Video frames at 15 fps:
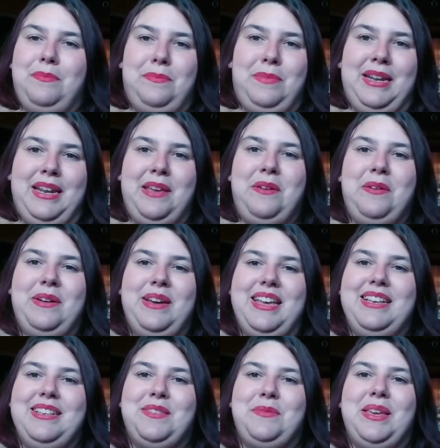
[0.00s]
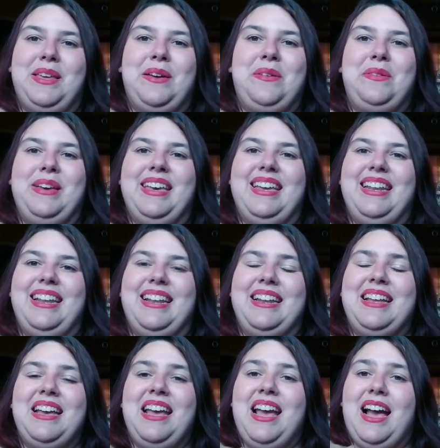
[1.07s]
But anyways, we go in,
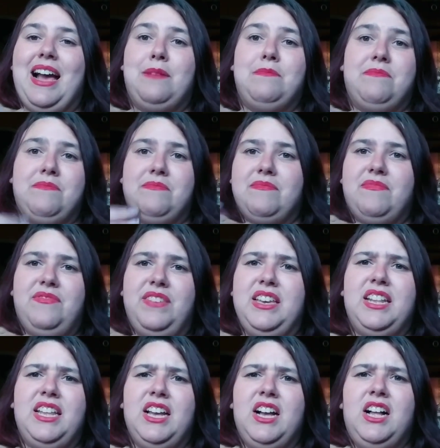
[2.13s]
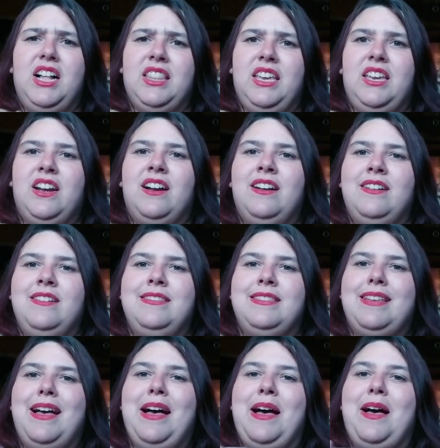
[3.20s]
and I'm feeling all the yarns
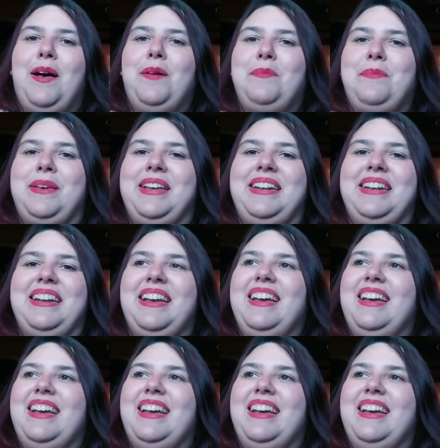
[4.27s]
up, and